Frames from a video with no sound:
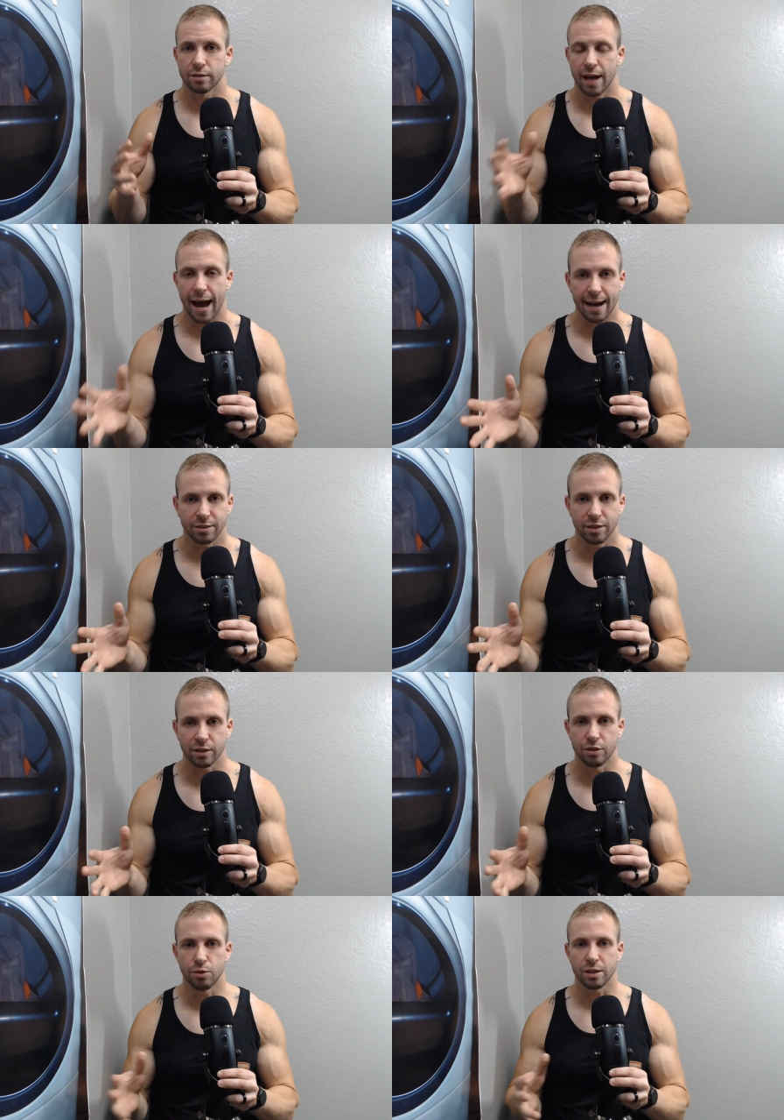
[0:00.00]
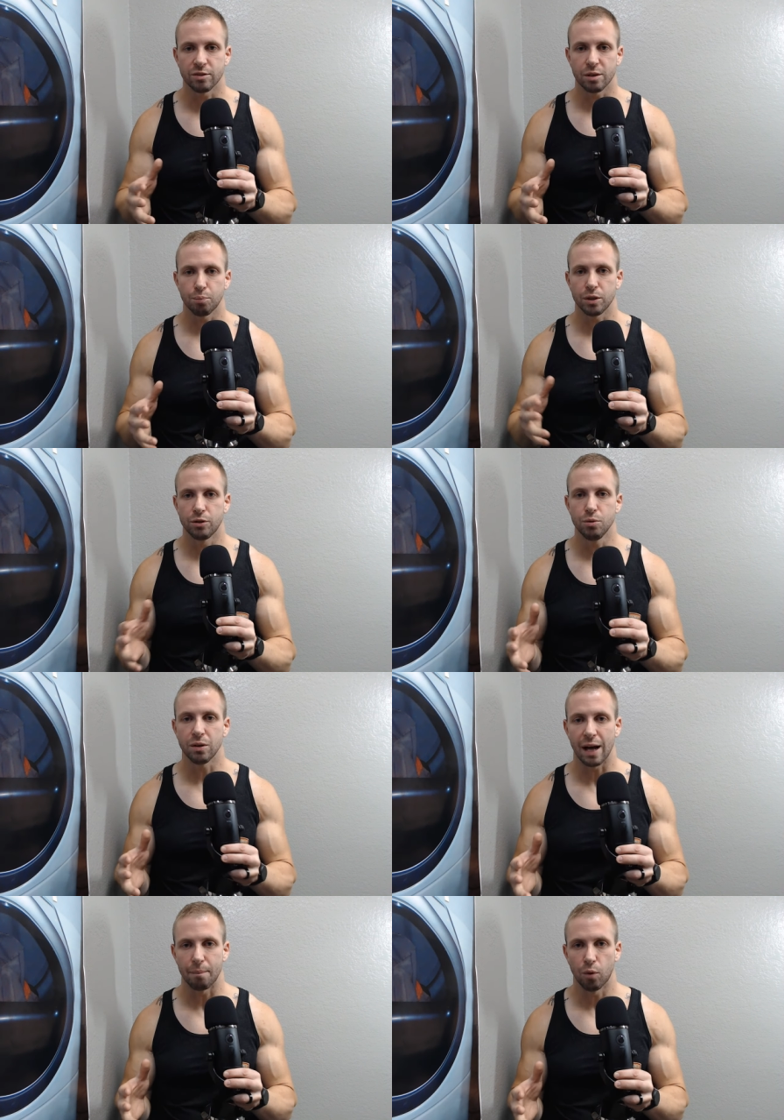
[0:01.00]
taxing, that you can simply do a
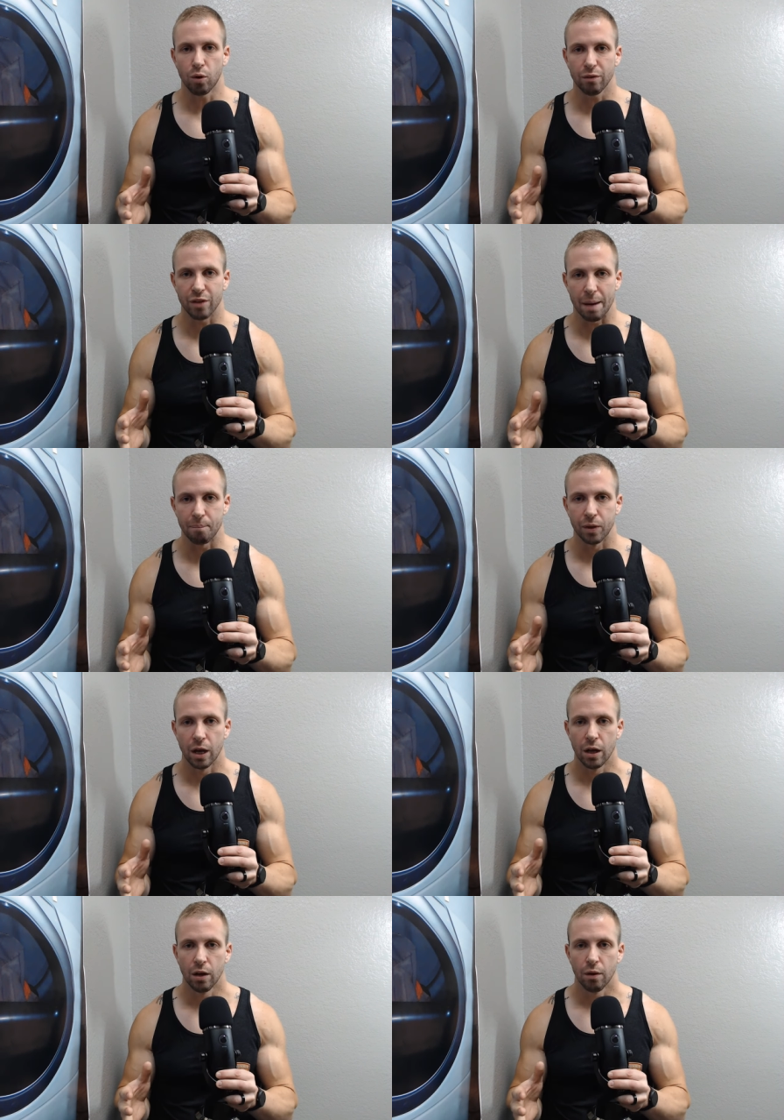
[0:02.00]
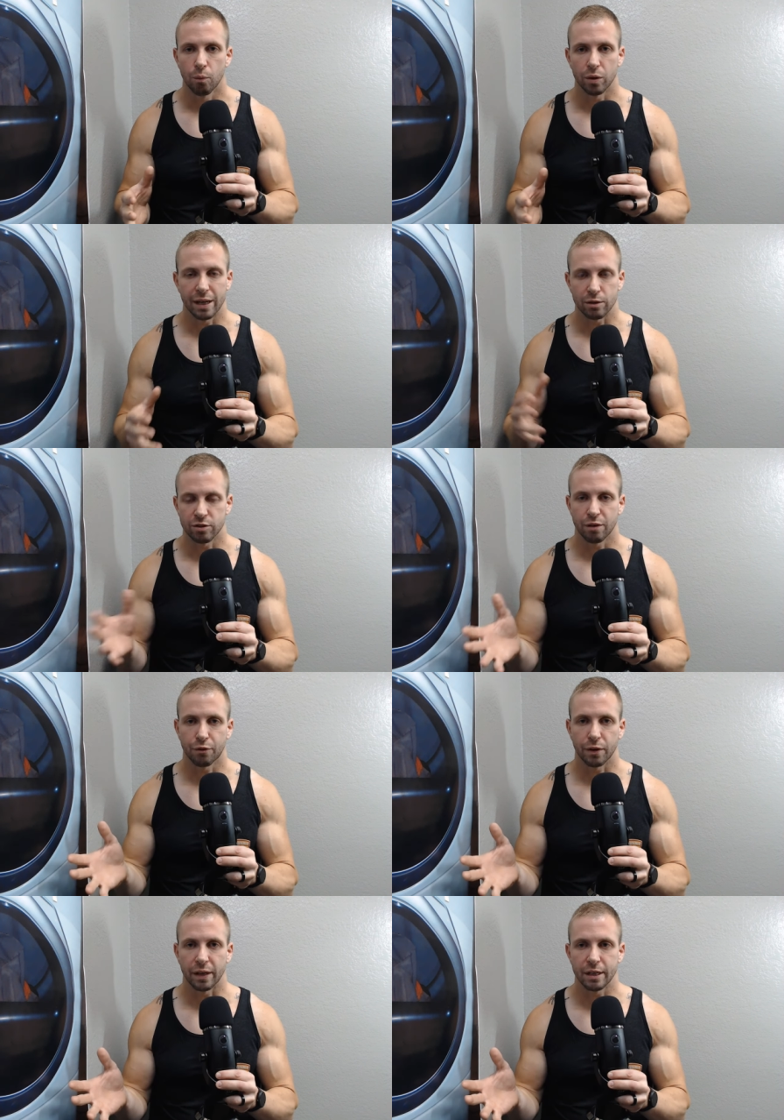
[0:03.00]
lot more of them without
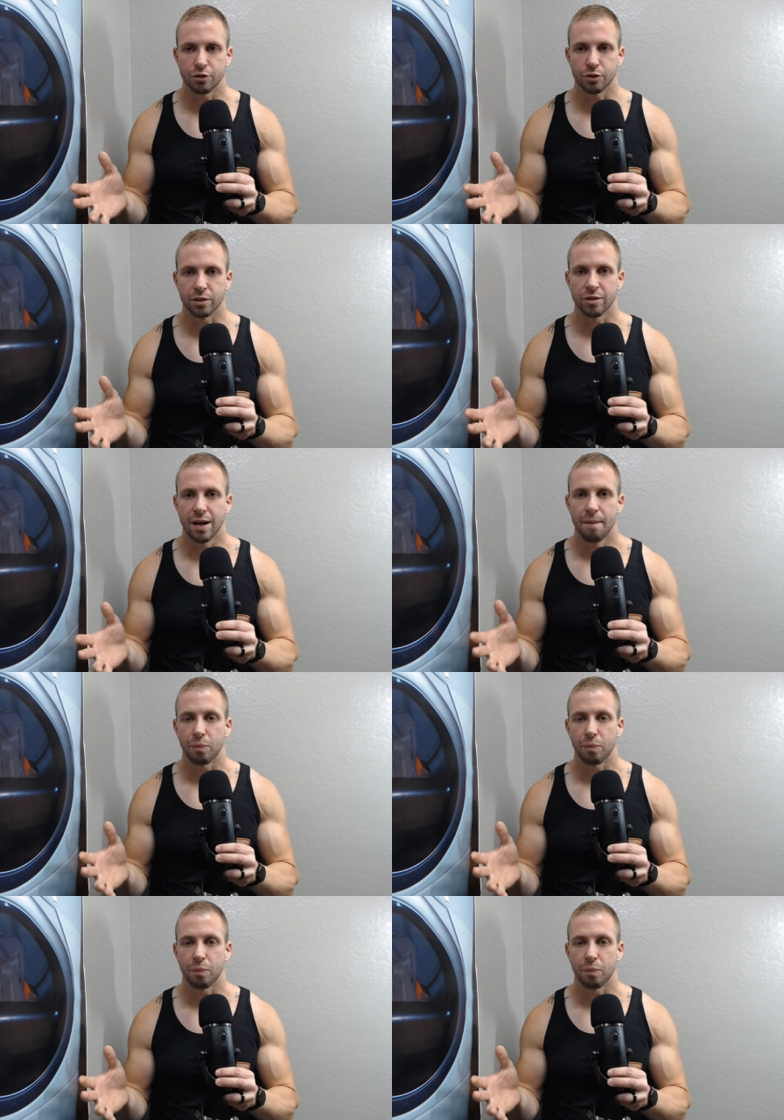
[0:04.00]
suffering the injuries.